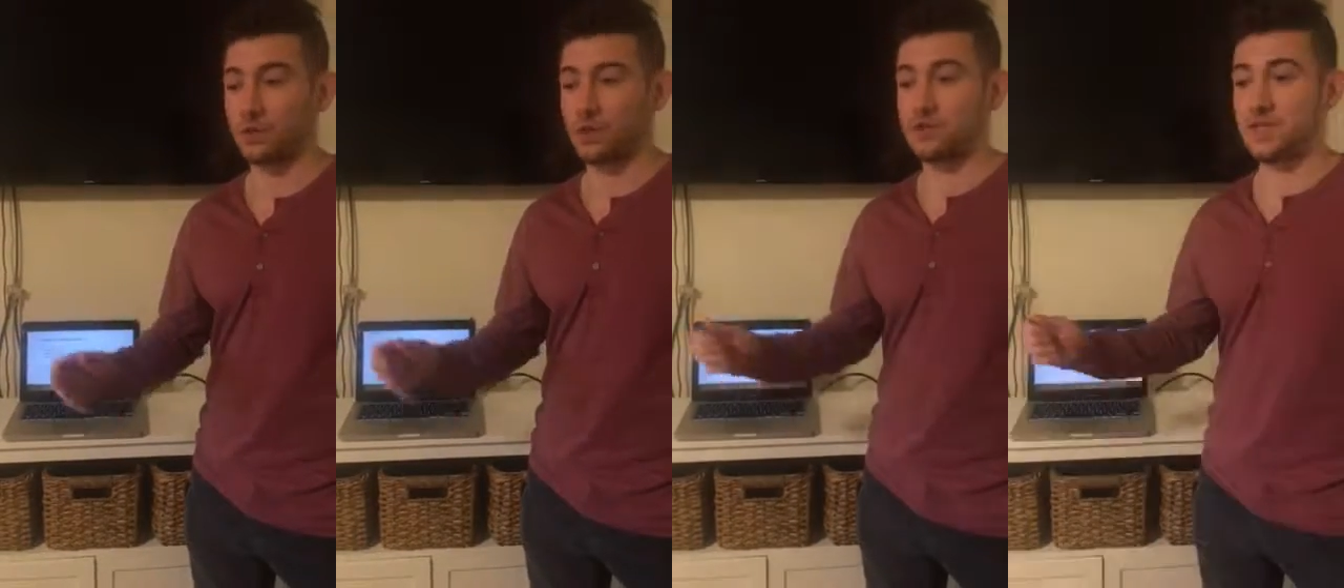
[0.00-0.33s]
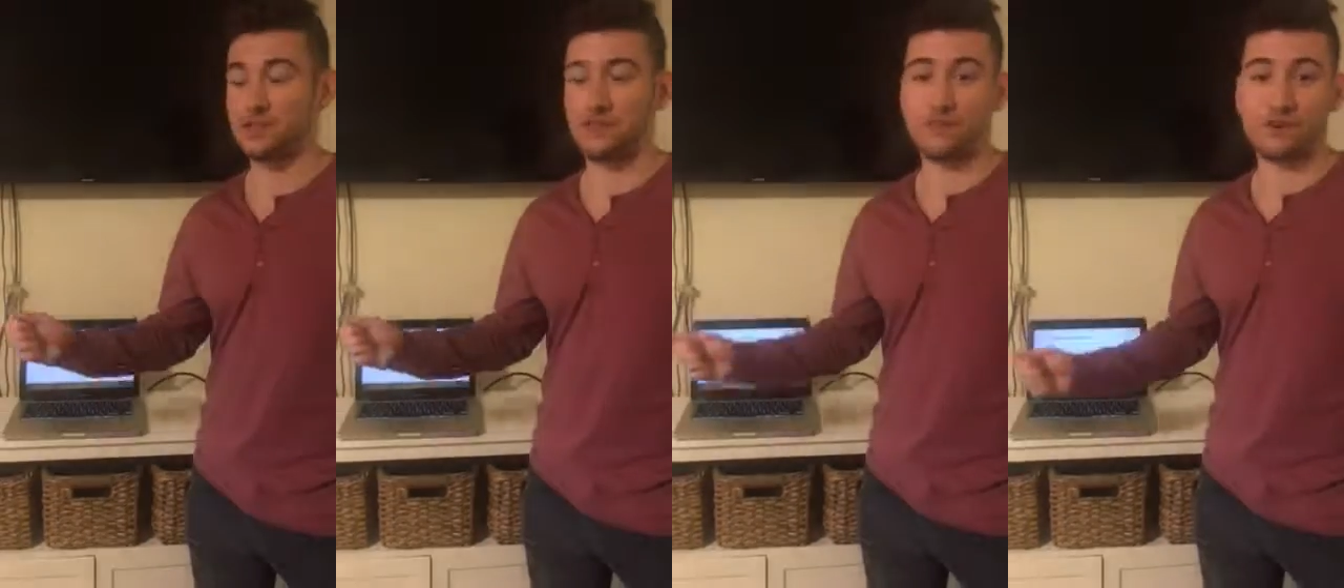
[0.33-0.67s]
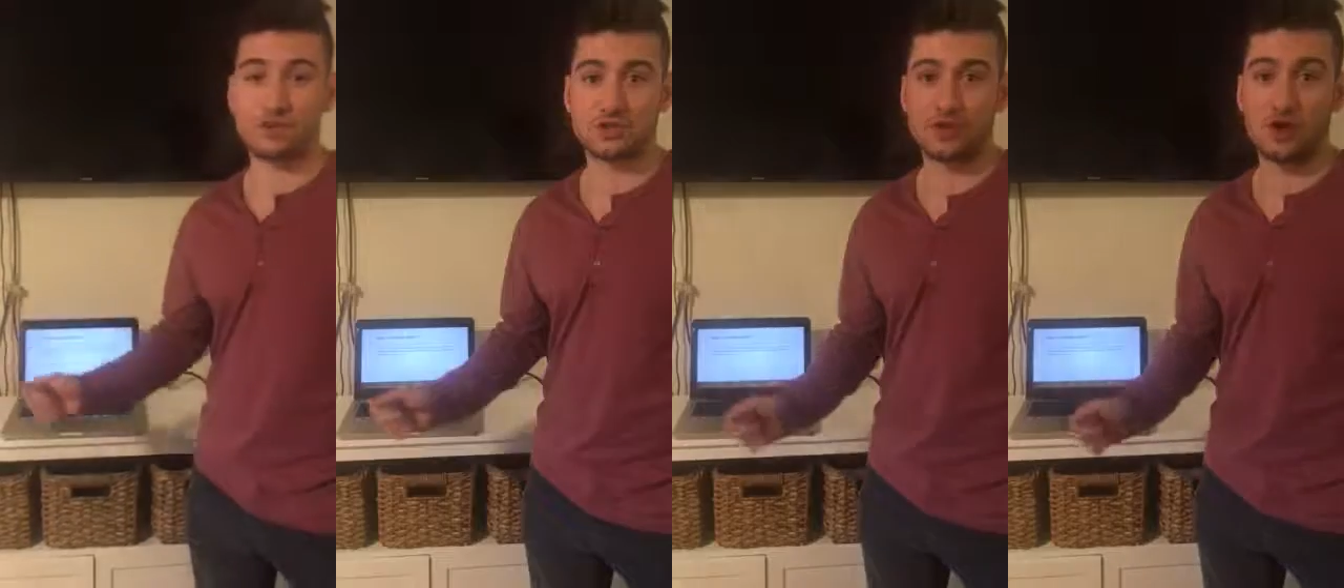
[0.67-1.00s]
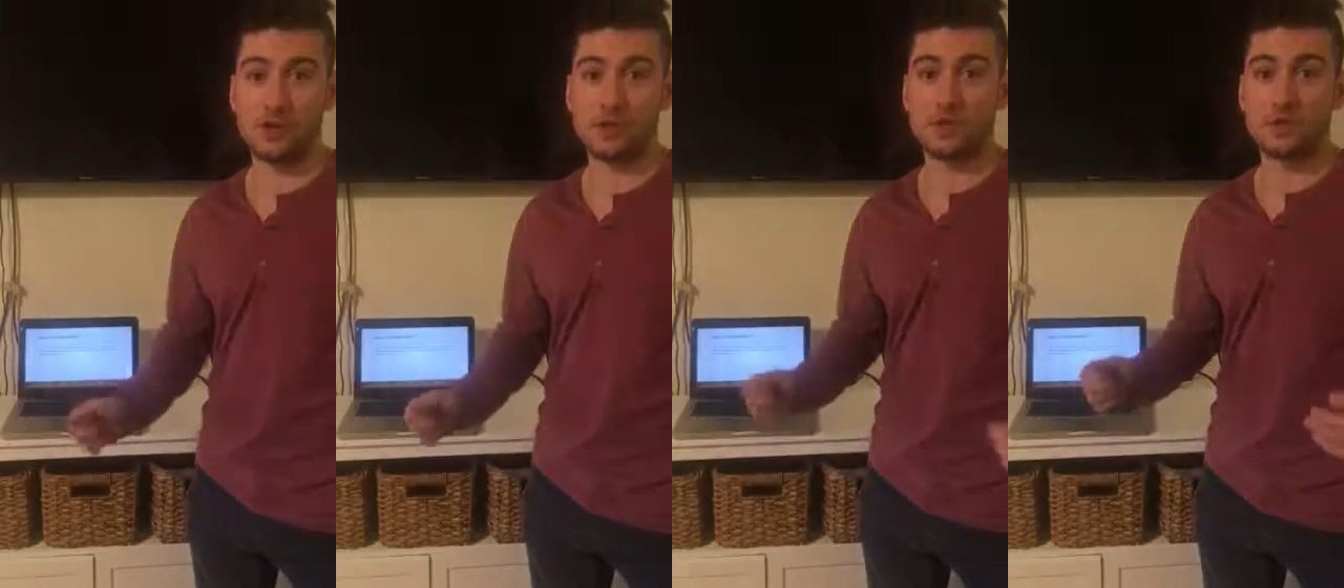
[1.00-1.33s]
When you take the furniture
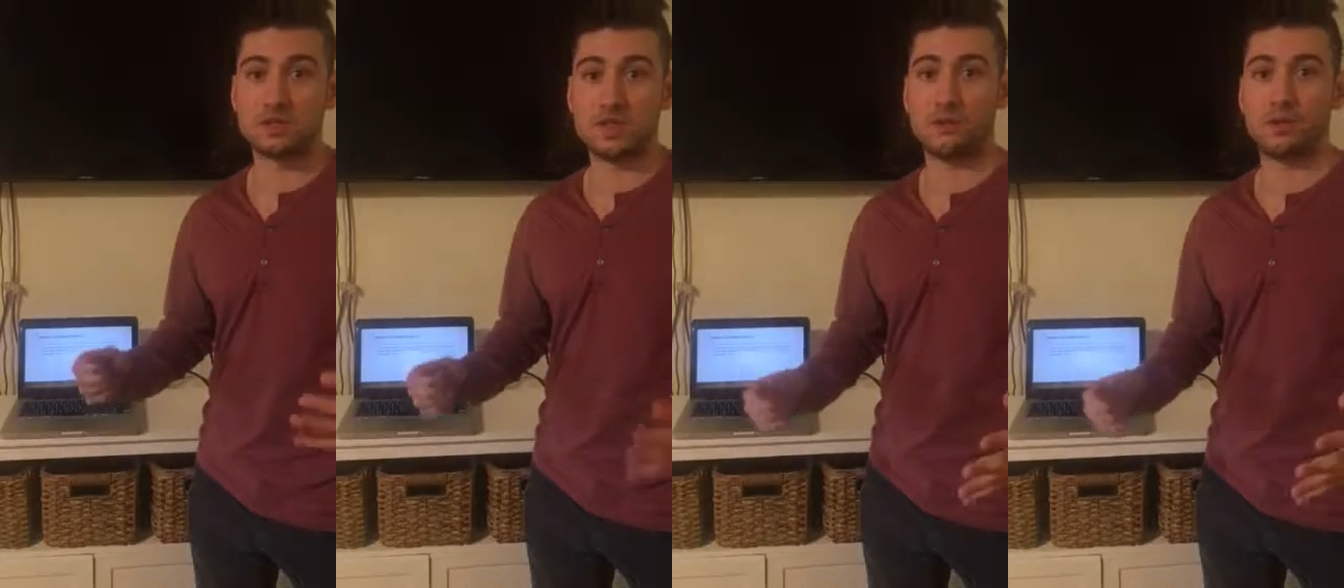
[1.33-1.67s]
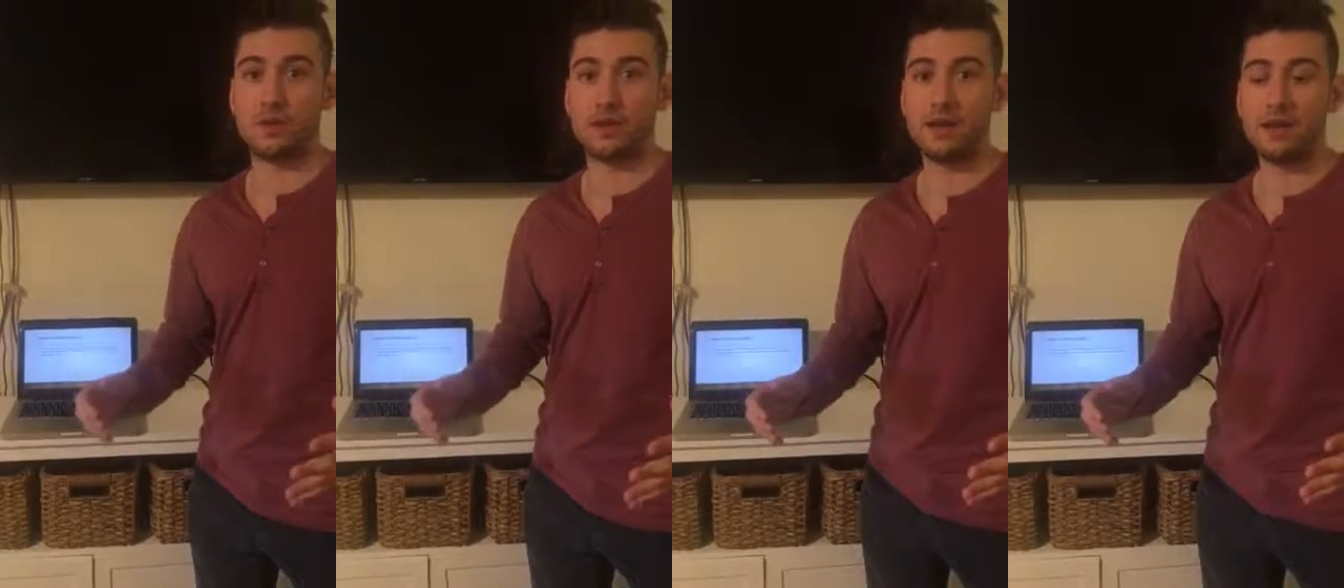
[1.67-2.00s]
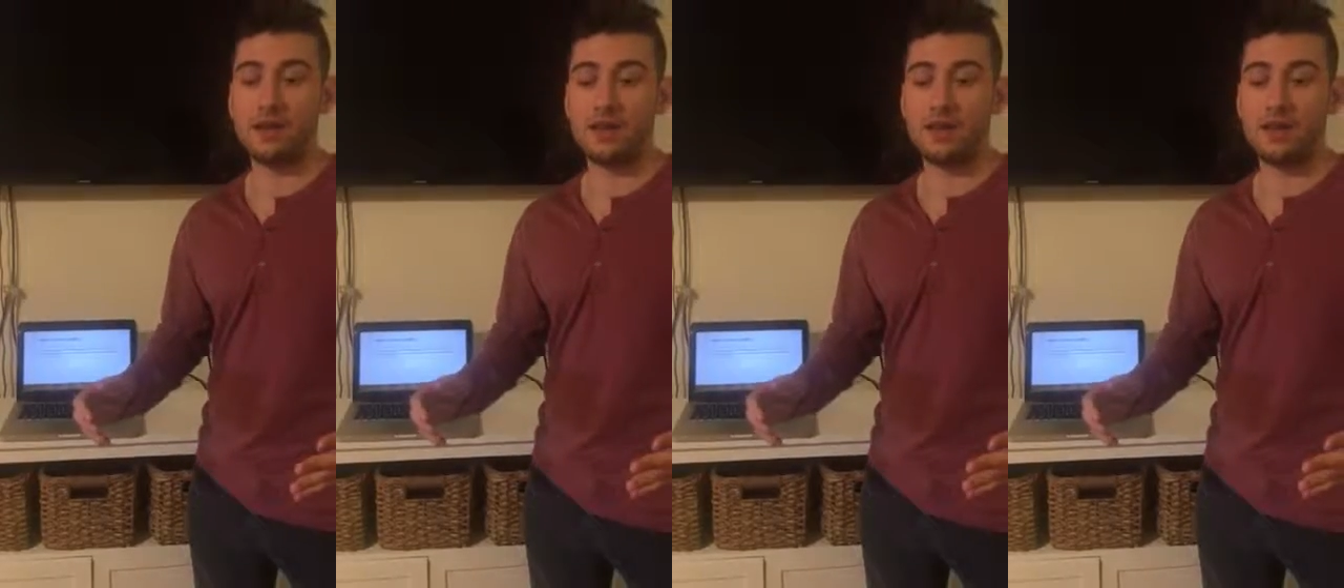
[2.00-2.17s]
home and you assemble it,